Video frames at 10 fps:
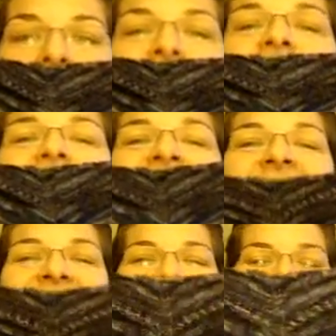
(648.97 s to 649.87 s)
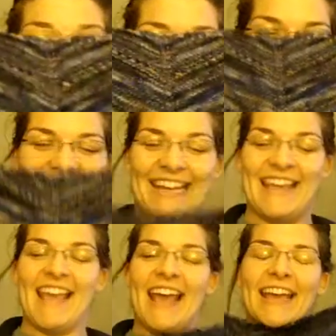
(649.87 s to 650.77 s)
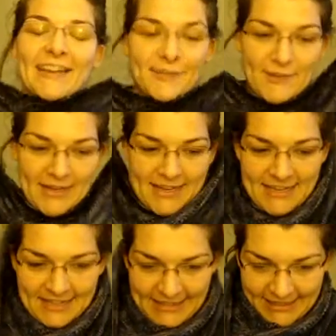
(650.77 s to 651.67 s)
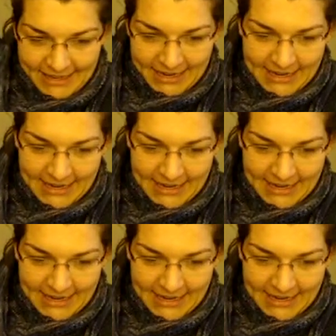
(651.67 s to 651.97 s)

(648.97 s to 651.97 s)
did! It was